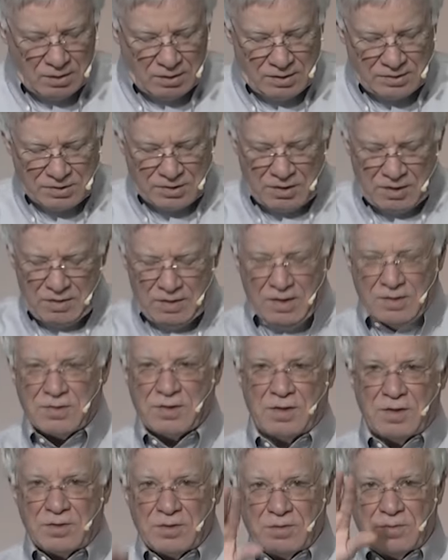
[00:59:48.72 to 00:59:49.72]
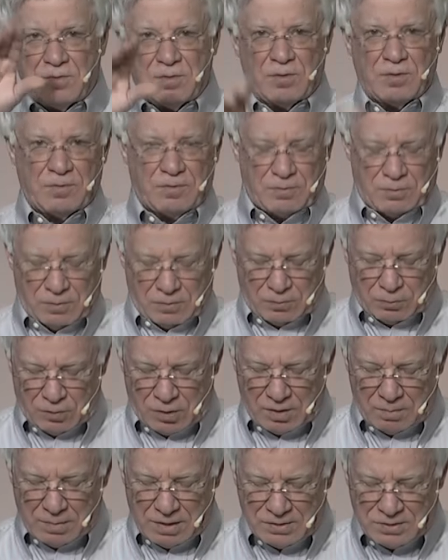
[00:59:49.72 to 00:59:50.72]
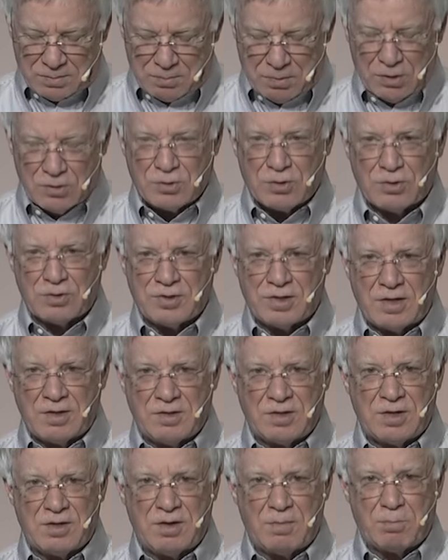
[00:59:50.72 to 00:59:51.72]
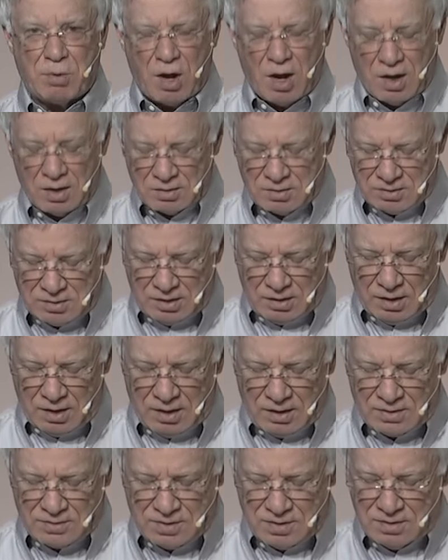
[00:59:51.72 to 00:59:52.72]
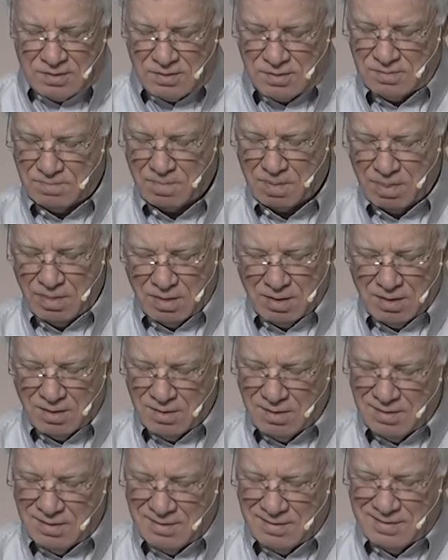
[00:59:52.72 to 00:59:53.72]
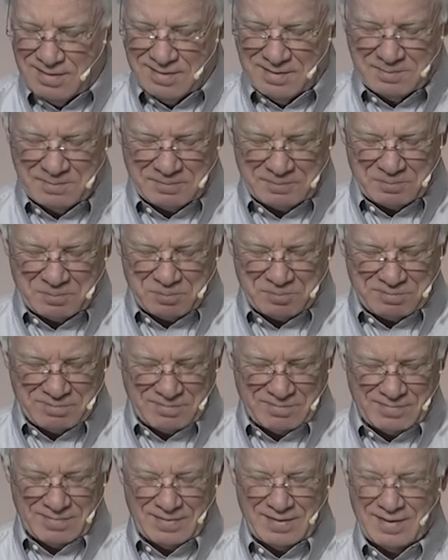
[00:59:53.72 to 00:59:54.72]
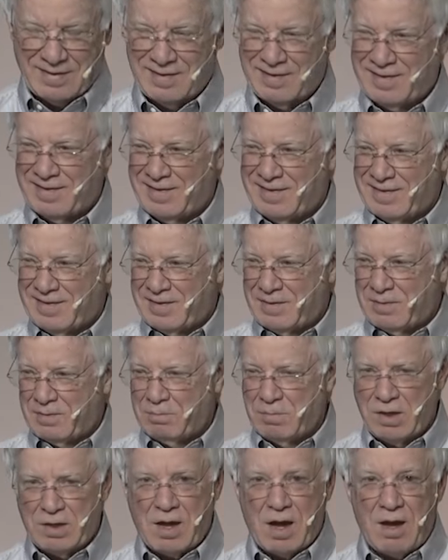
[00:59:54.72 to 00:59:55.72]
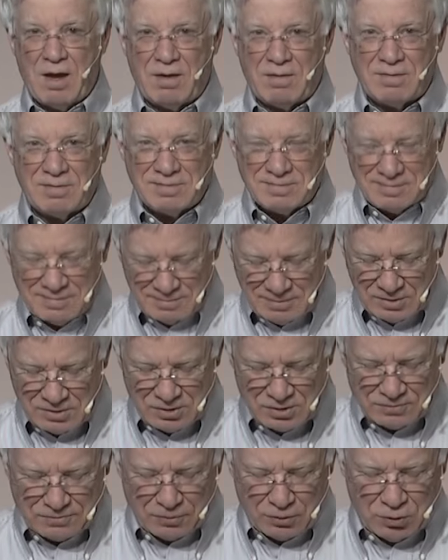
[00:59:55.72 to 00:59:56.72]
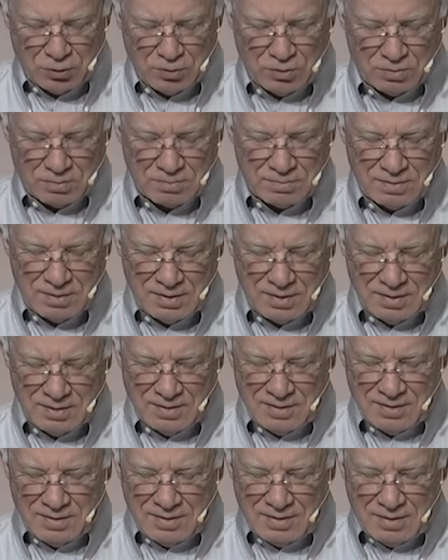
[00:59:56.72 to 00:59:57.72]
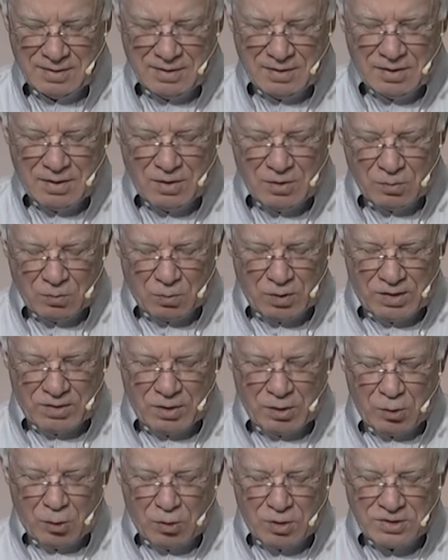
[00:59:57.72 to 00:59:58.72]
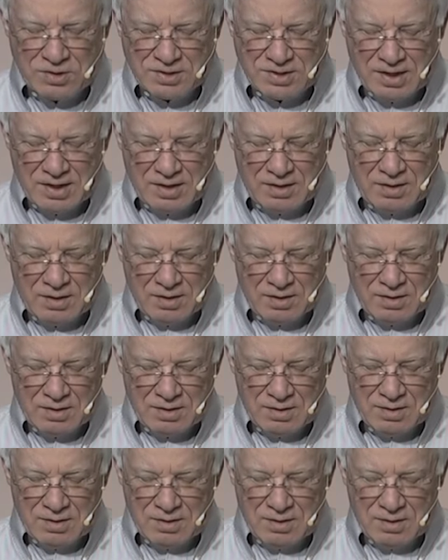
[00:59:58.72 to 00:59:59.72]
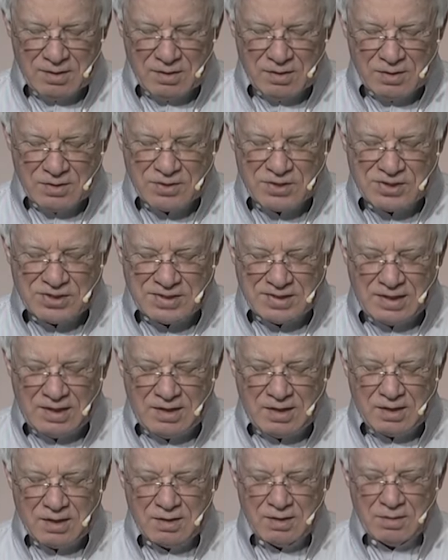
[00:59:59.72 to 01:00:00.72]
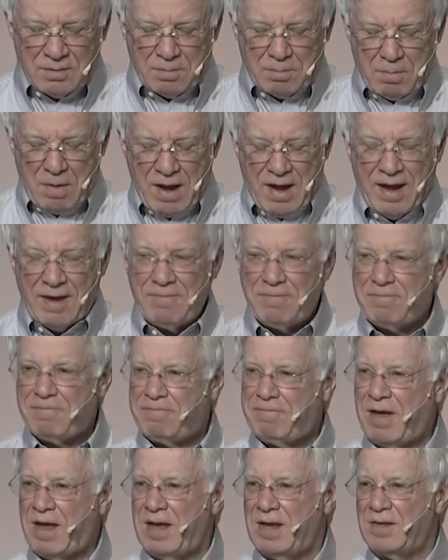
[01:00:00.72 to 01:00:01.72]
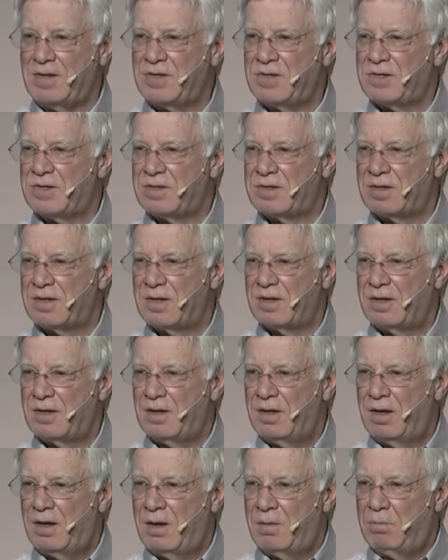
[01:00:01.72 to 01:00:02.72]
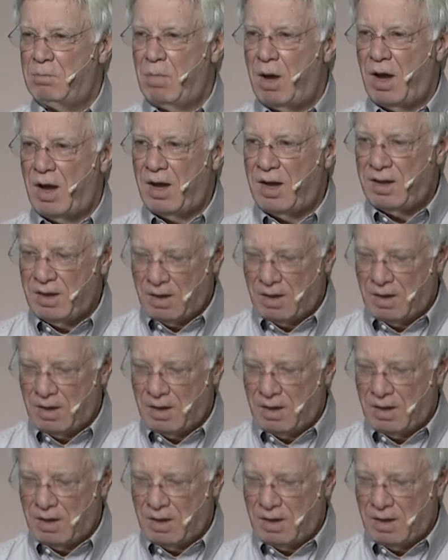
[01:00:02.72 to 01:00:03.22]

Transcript: Listen to this, and this is for, one of my spiritual sons in the Bronx. He likes this. Um, Miguel, this is for you. When the Lord said, Seek my face, my